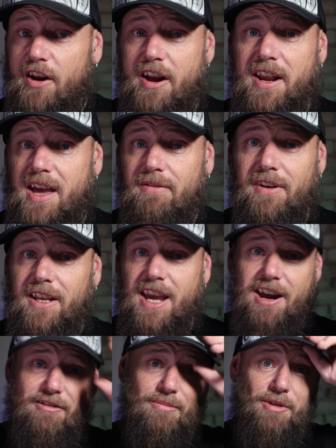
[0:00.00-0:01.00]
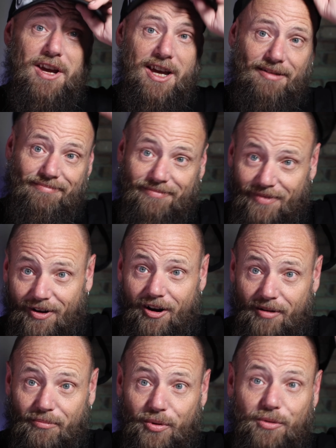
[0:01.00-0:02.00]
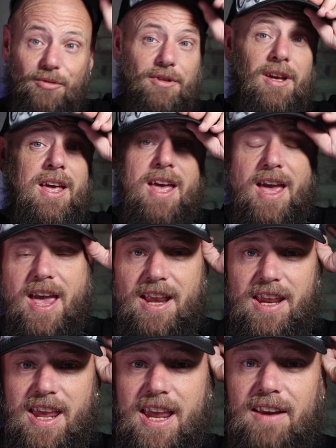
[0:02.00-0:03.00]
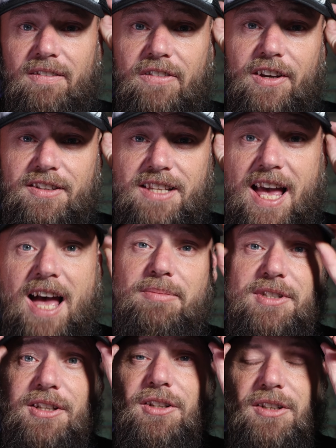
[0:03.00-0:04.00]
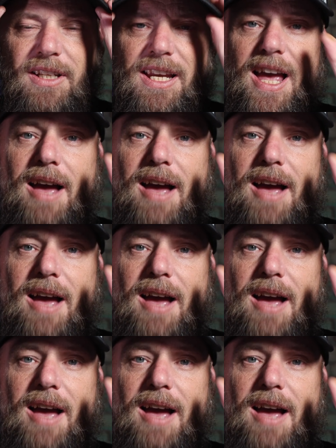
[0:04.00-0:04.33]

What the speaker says: don't have any hair on my head, I'm bald, and it feels absolutely